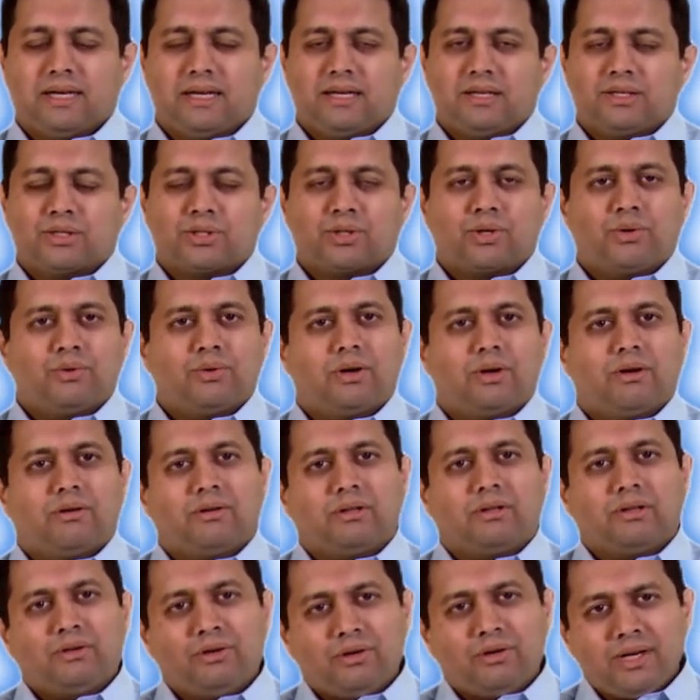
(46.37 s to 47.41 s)
So
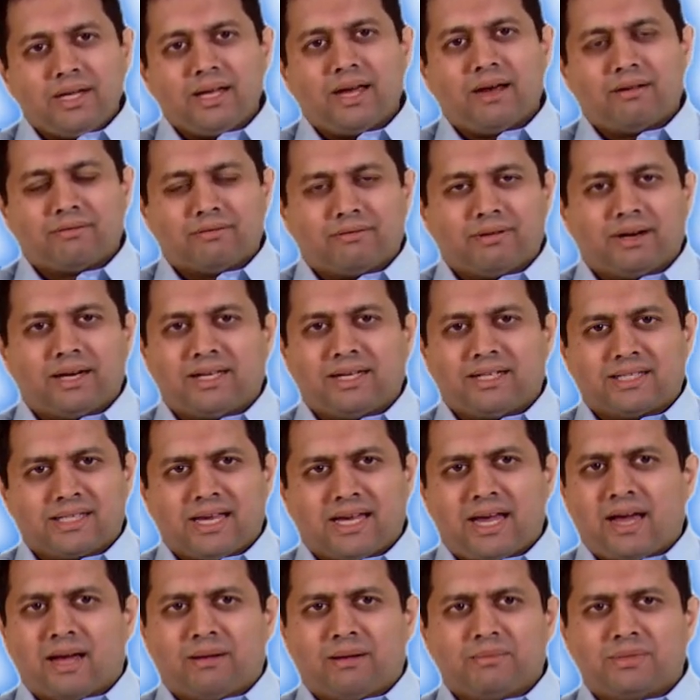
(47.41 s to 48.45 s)
learning how to write
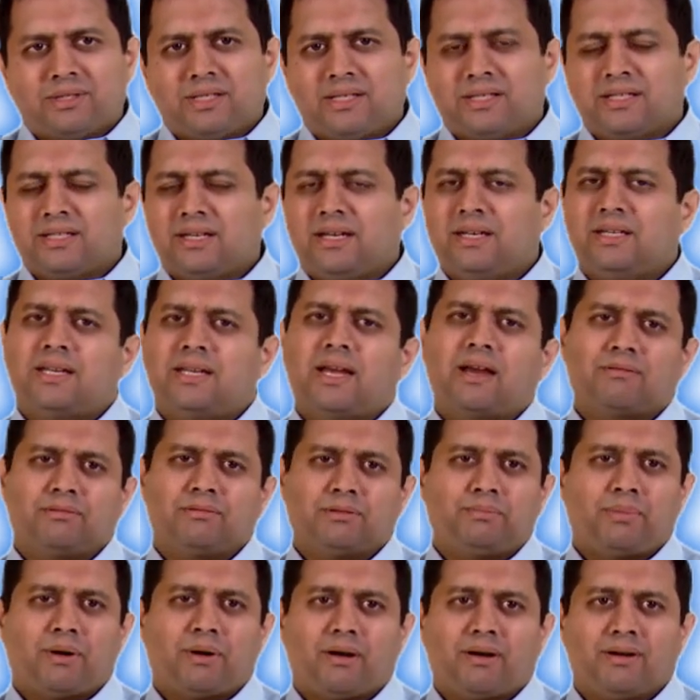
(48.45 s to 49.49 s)
exams is an integral
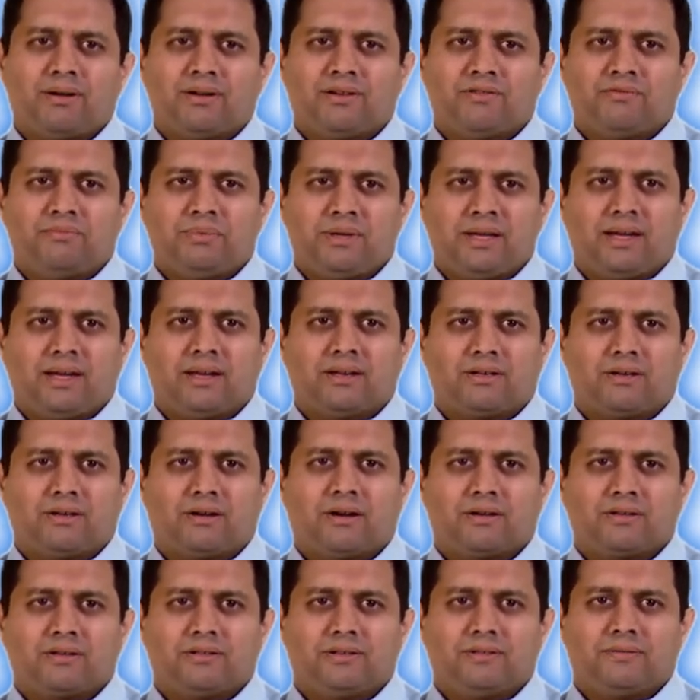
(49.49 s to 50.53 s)
part of being a
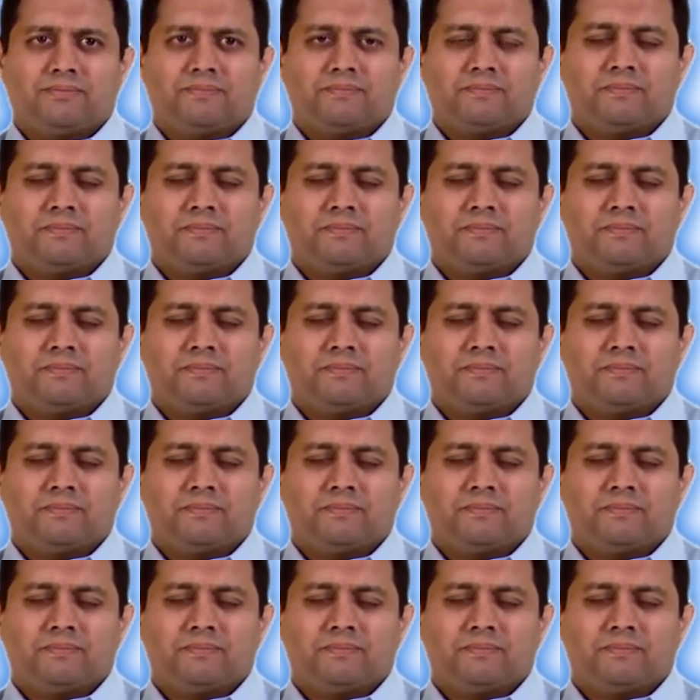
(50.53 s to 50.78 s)
doctor.